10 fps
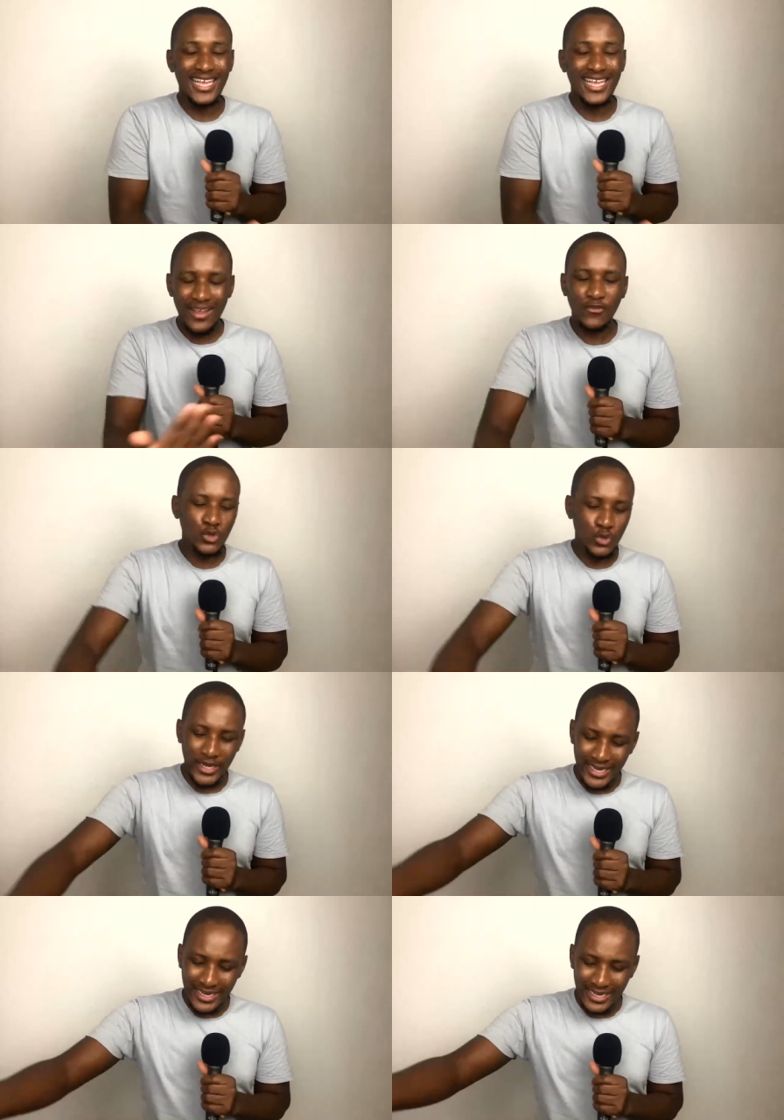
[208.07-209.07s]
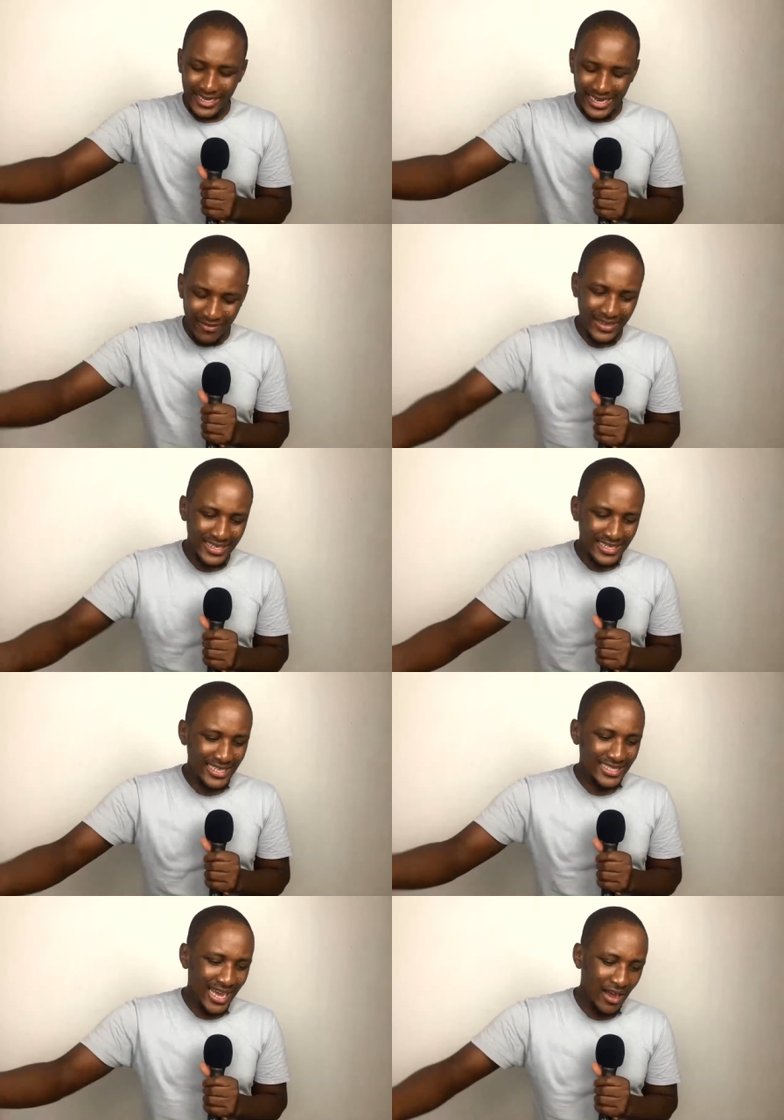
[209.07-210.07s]
If Uzwane even
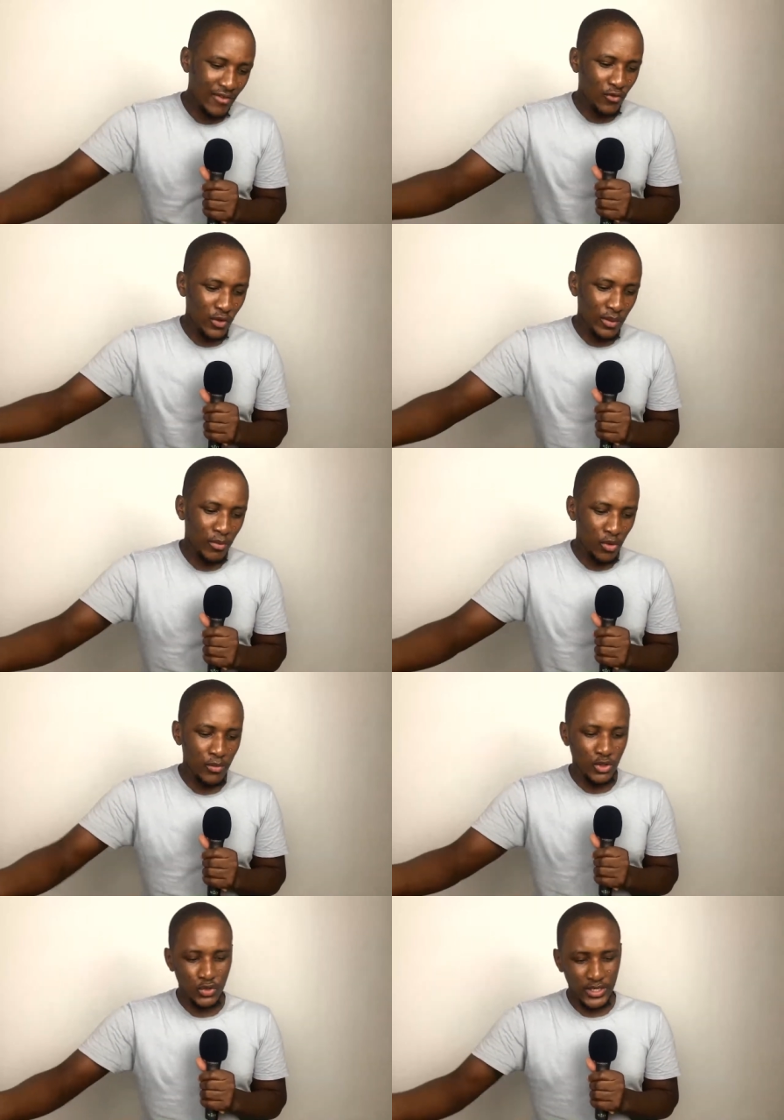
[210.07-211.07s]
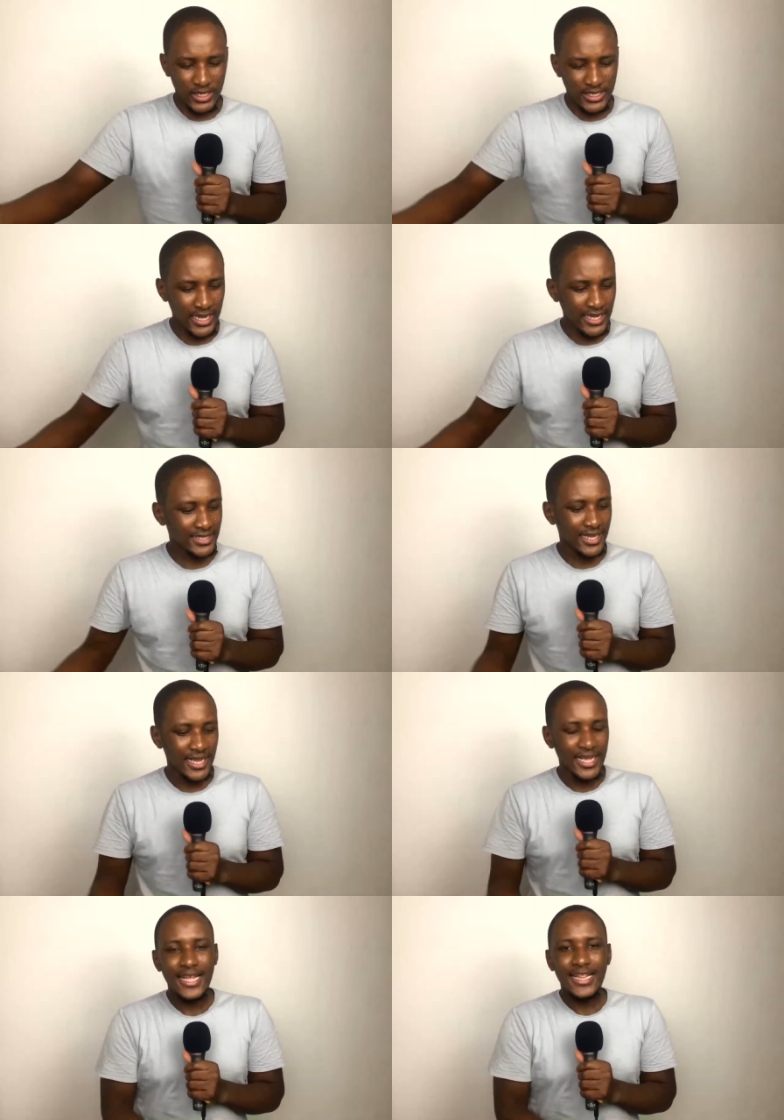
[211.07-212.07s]
does half what Blom usually does,
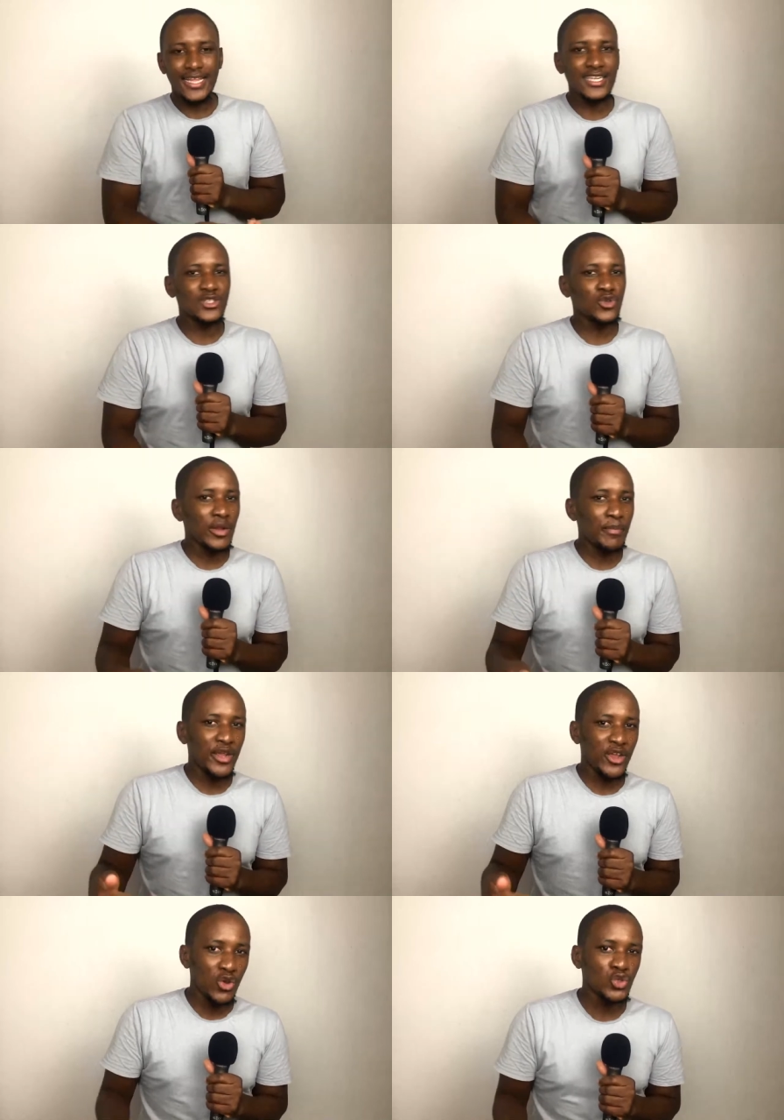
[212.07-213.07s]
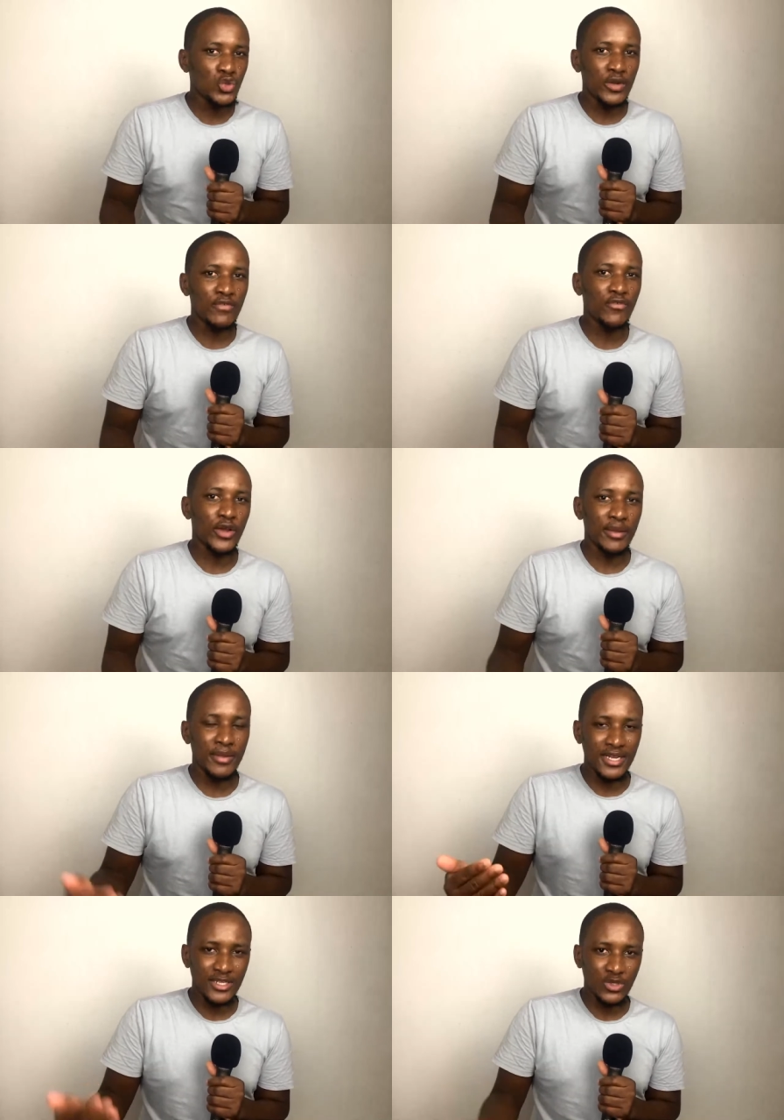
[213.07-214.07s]
then it's going to be a huge win for him
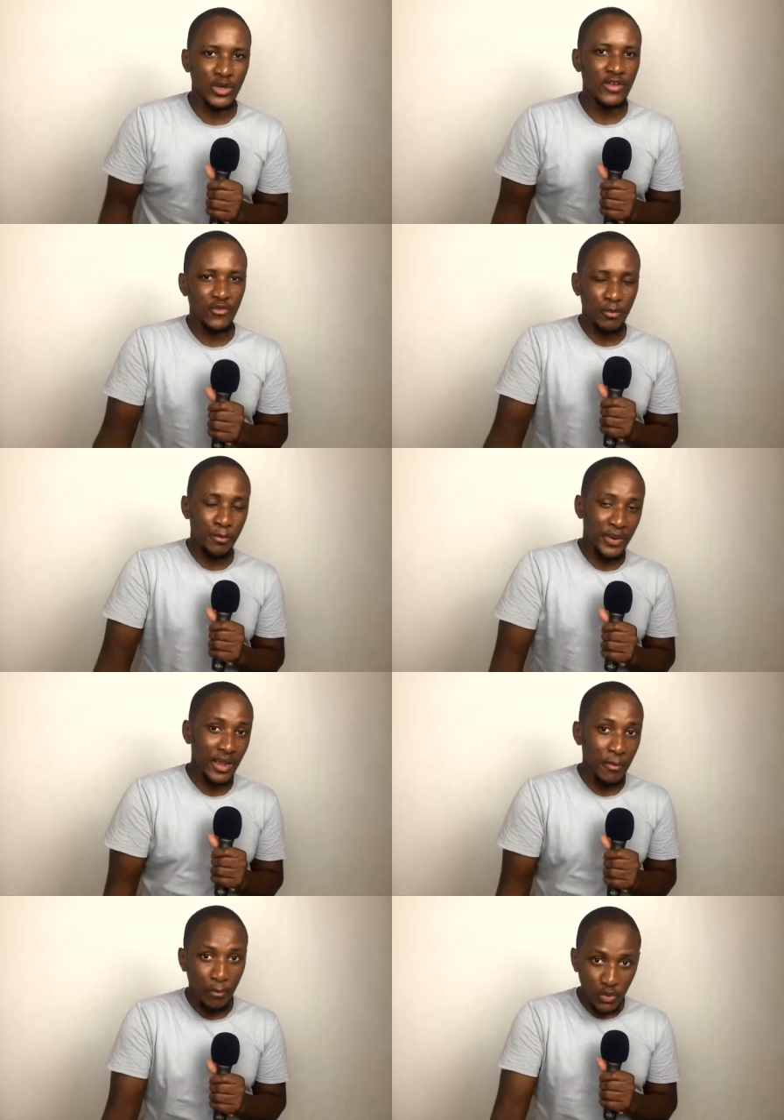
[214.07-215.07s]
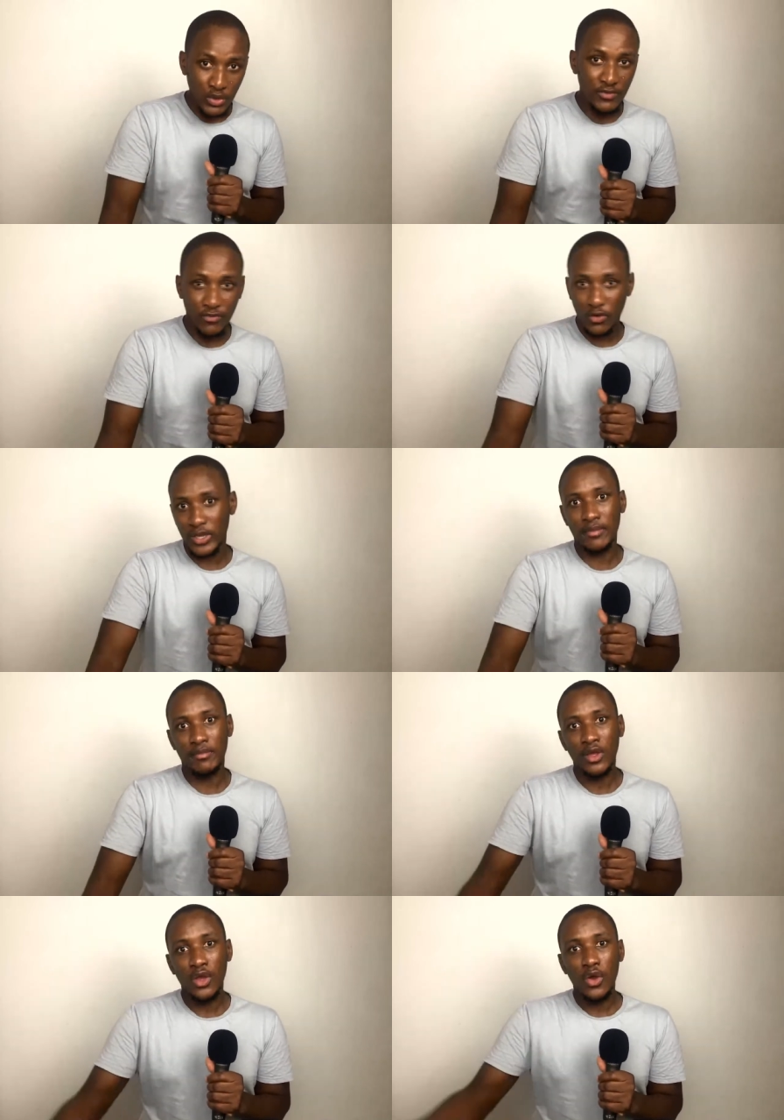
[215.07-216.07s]
and it's going to be a boost for
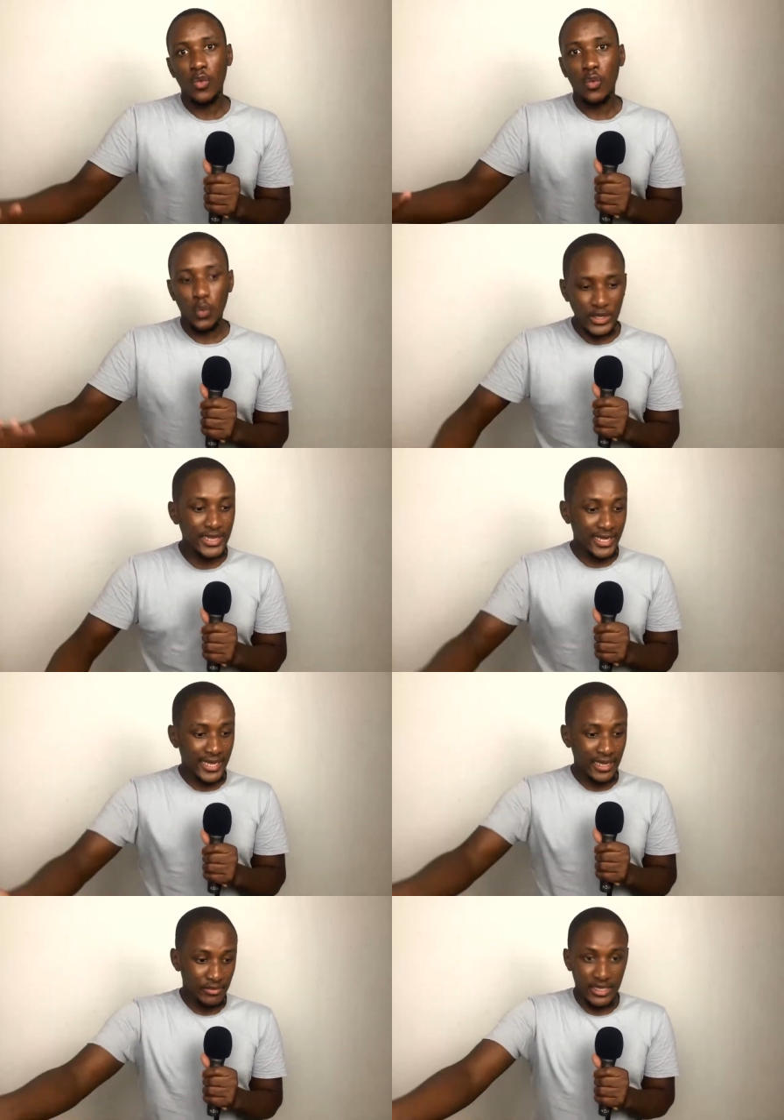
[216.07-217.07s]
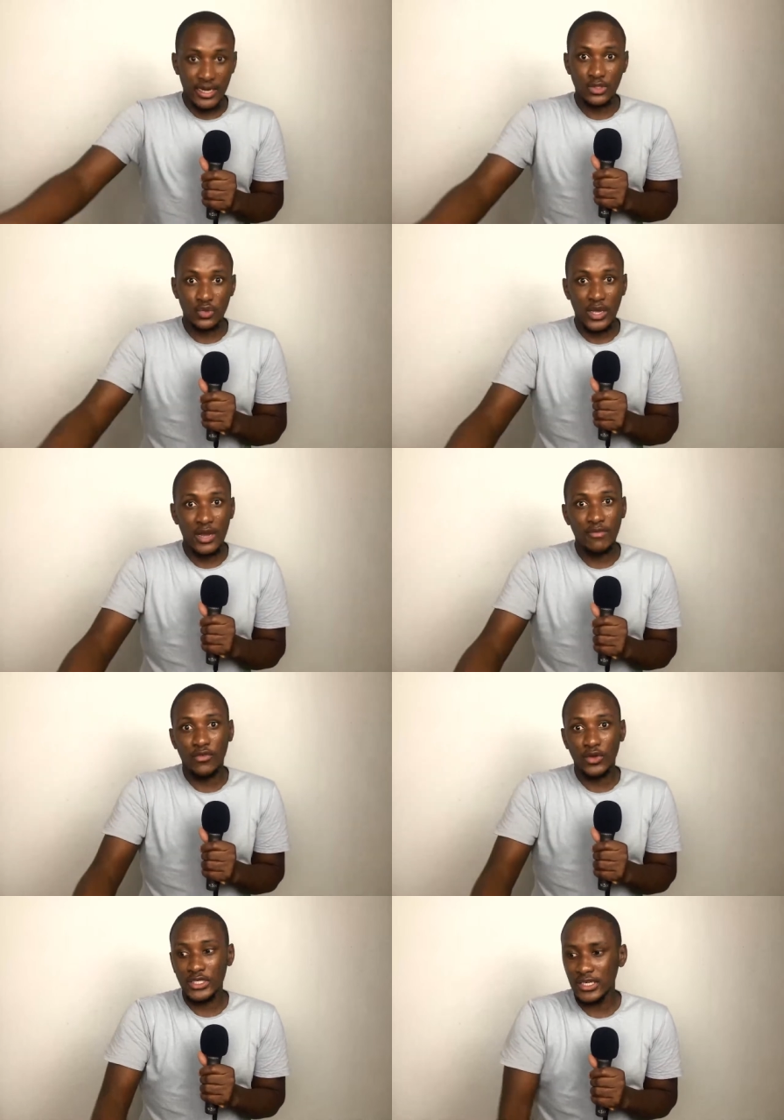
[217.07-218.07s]
him with the games that are to come
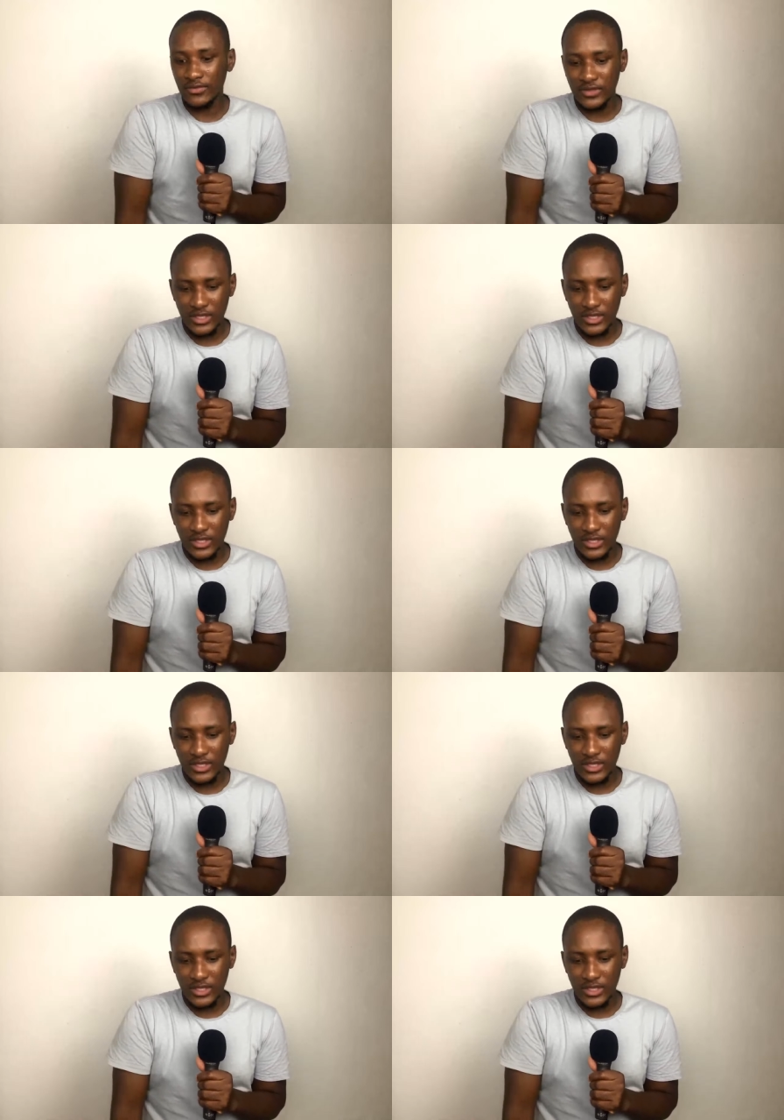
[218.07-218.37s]
for the Chiefs.